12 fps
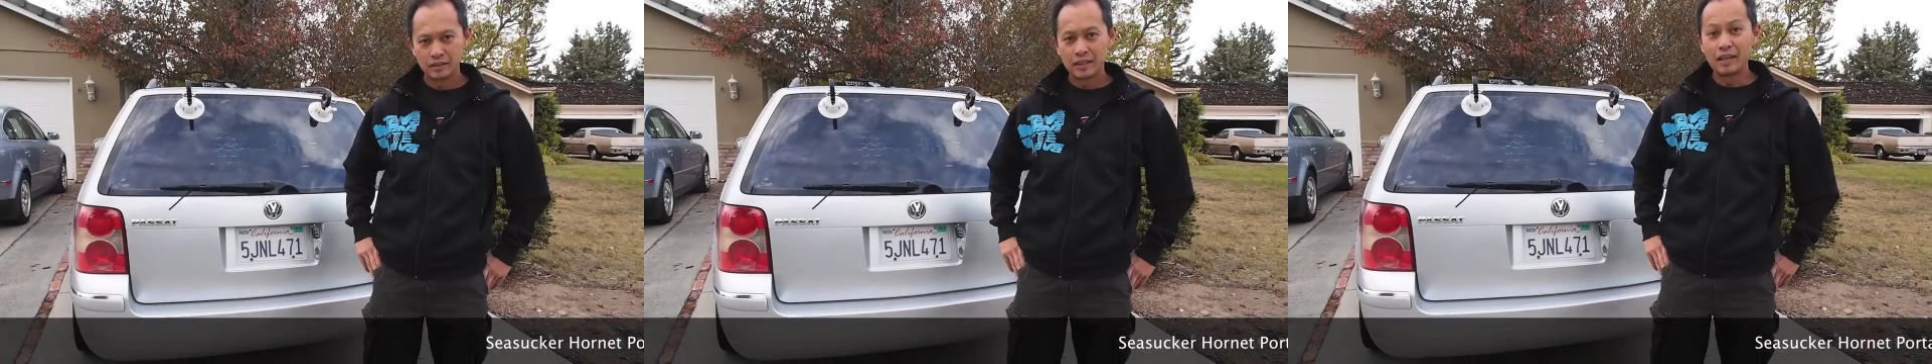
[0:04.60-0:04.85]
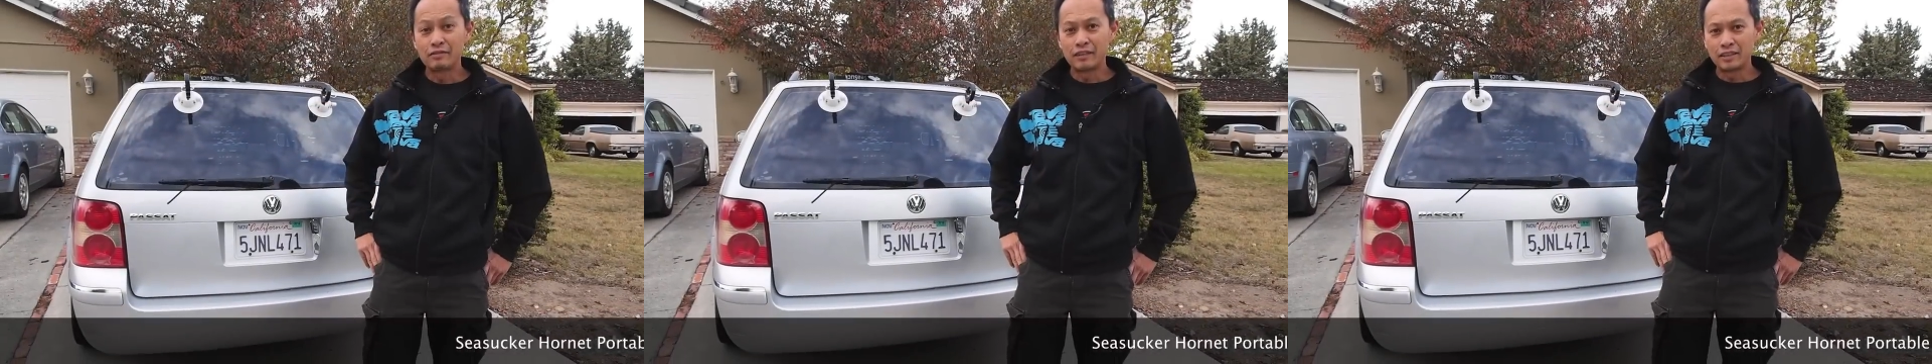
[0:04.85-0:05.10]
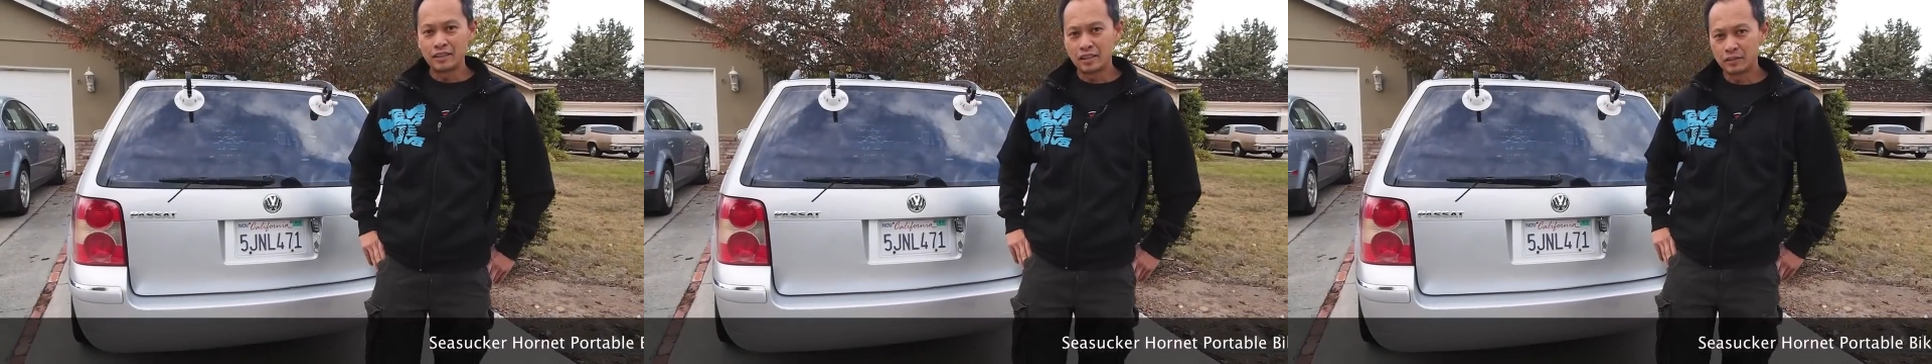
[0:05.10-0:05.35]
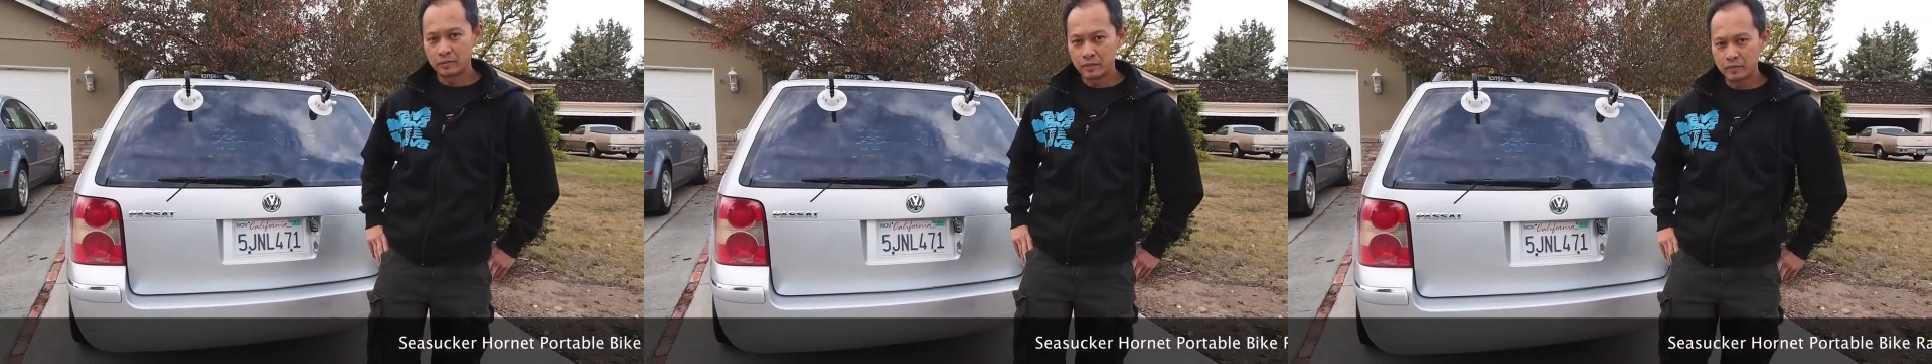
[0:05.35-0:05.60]
Hey, Francis
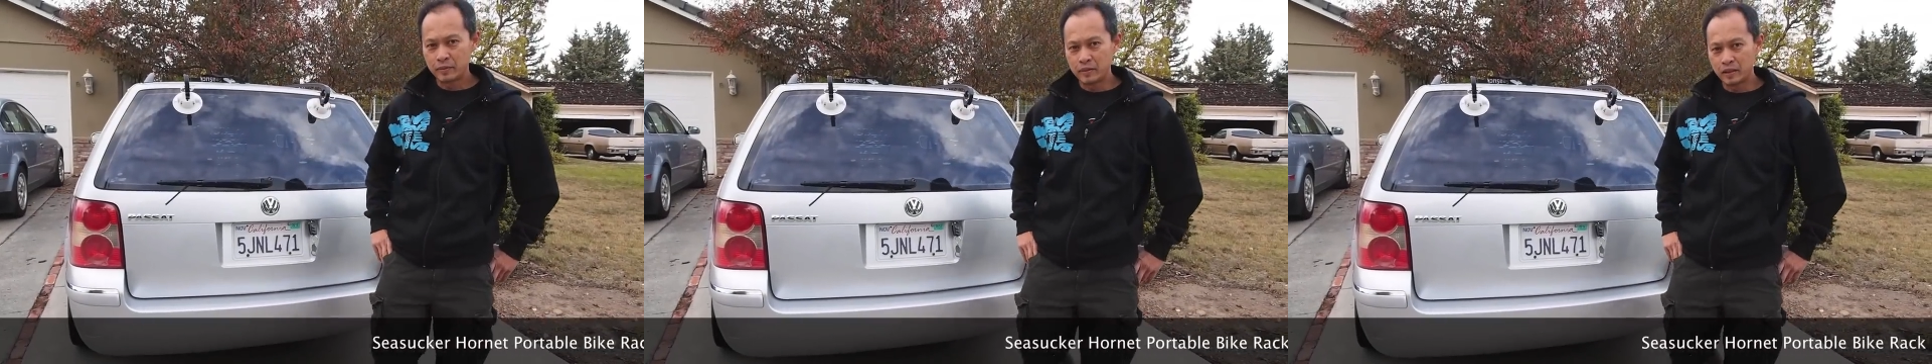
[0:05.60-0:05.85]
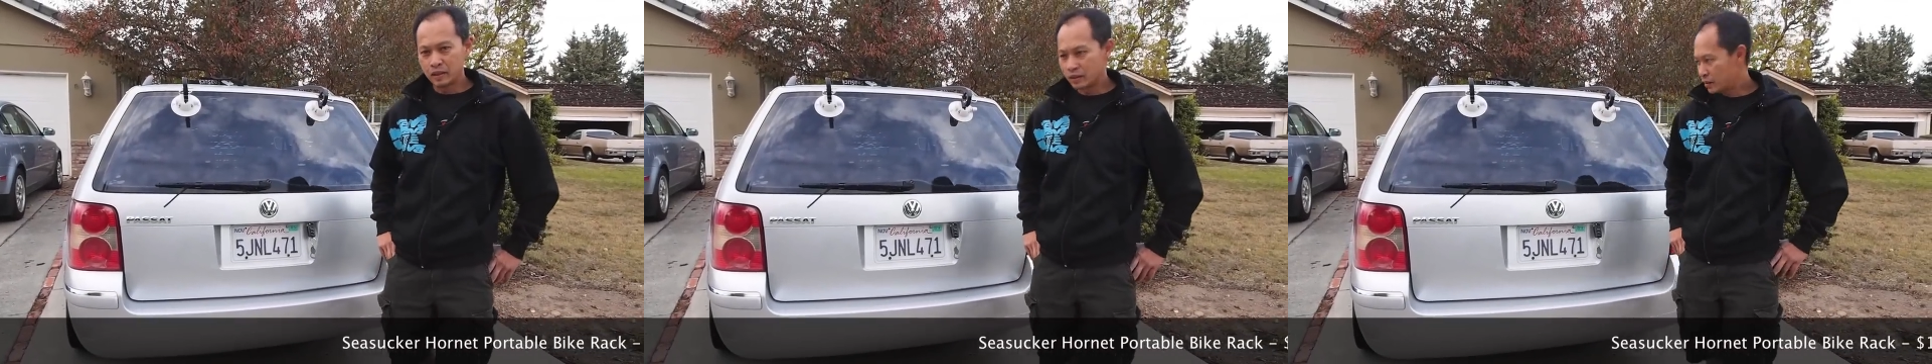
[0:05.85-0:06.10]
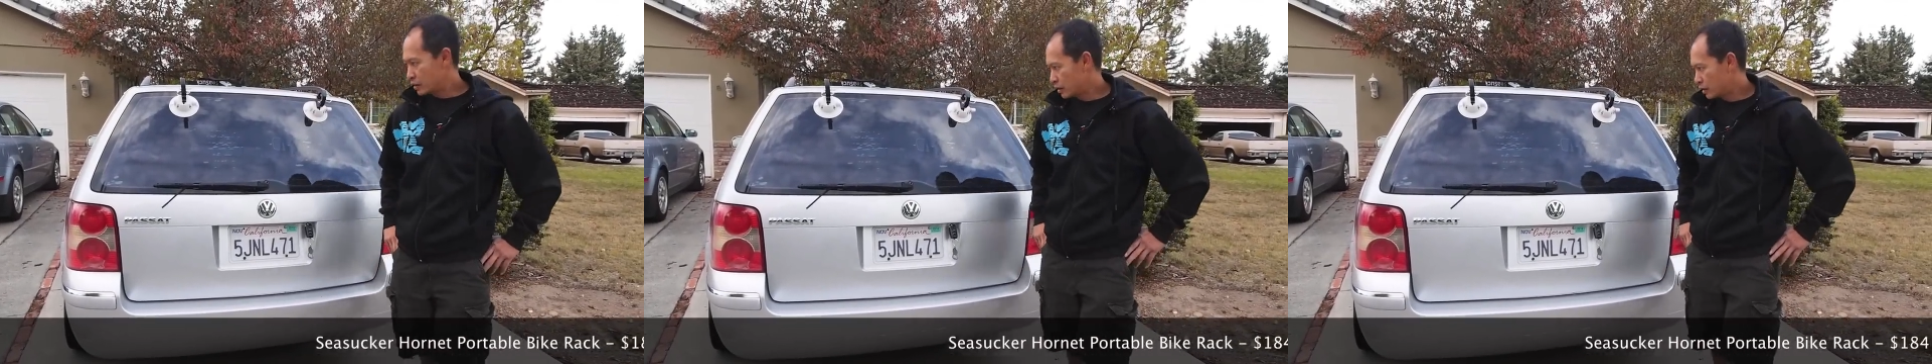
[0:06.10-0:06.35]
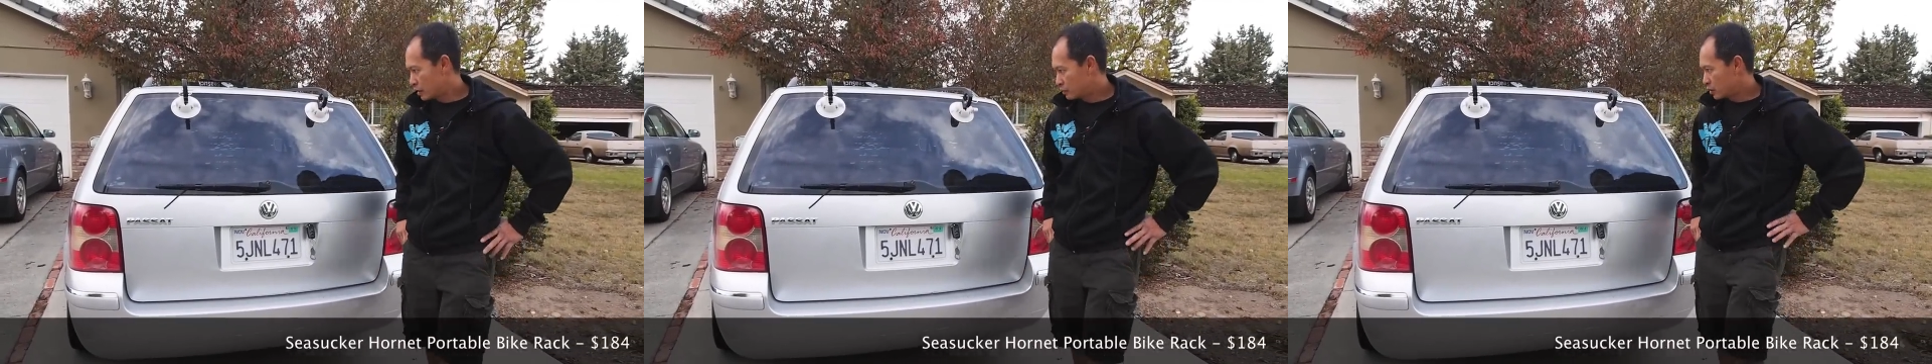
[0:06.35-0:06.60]
here from MTBR
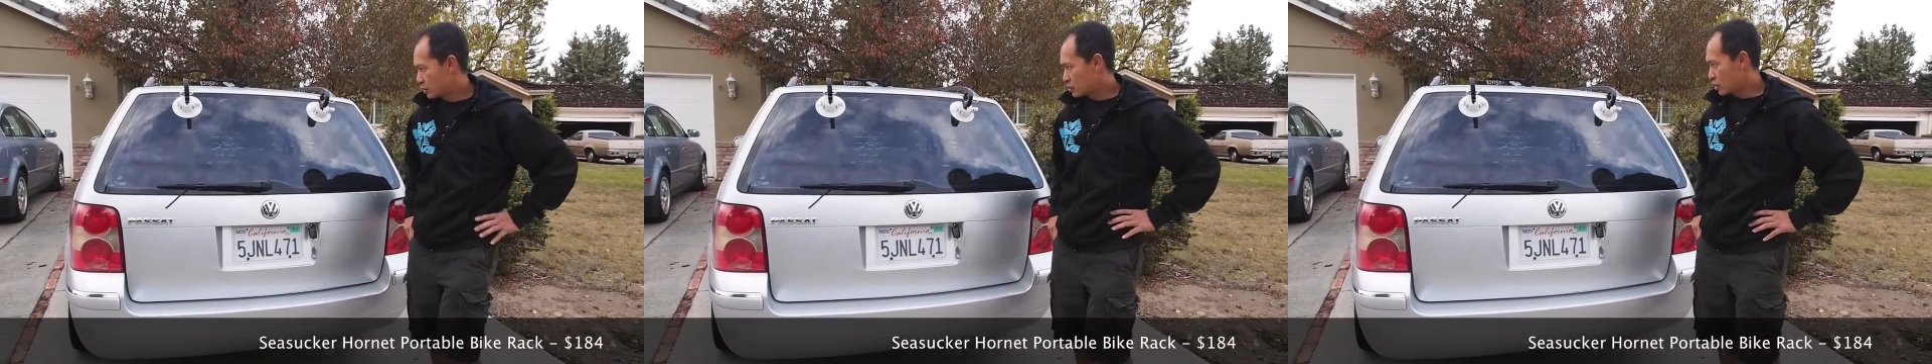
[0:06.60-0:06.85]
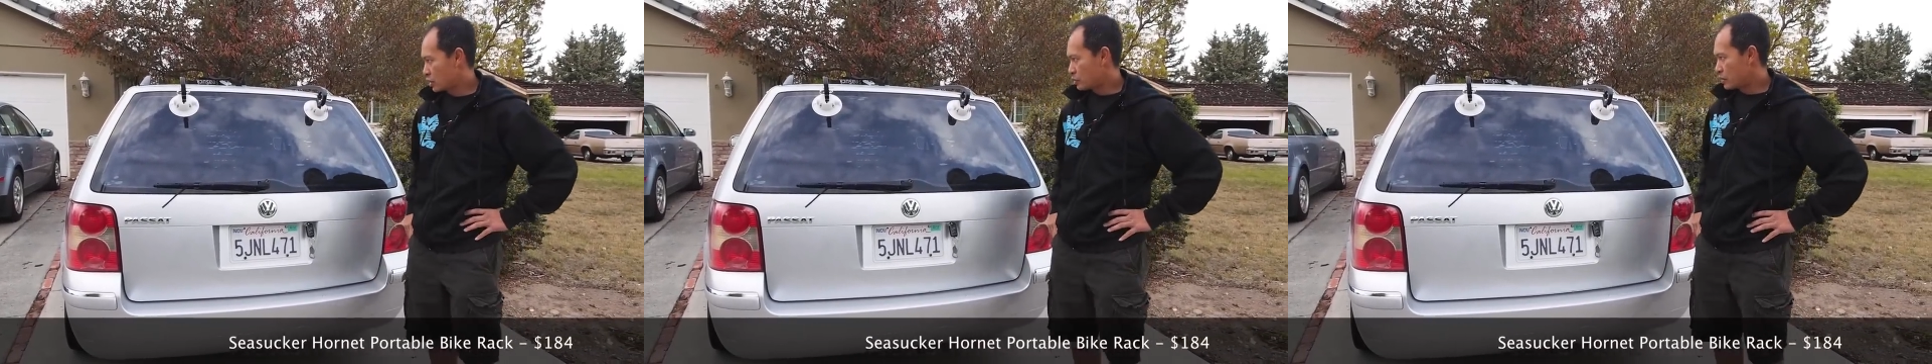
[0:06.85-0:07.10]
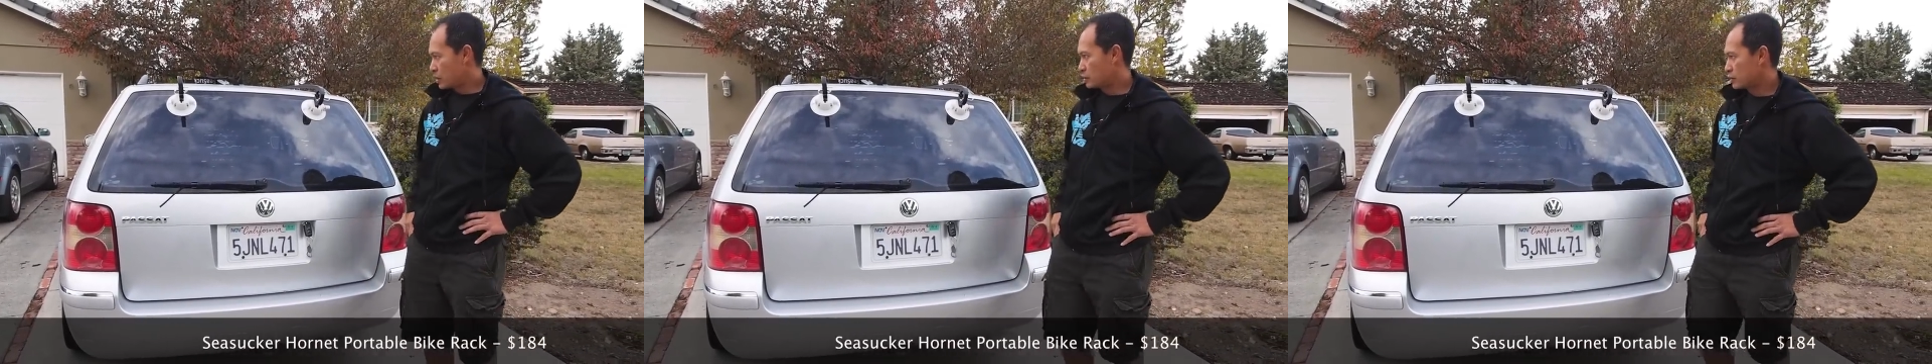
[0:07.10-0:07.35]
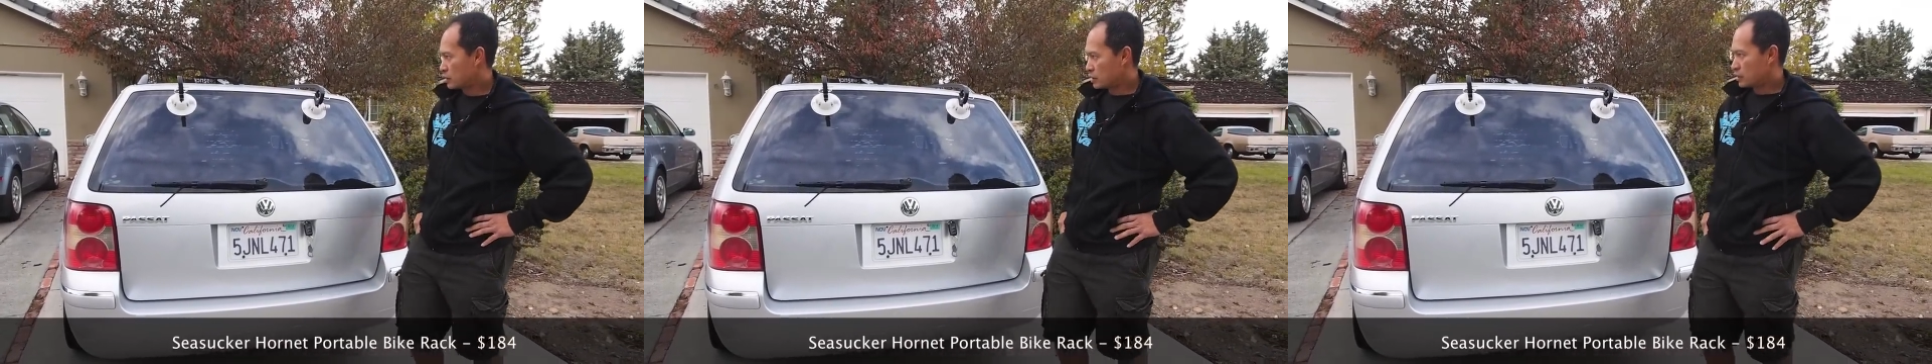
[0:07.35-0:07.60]
and I'm going to talk about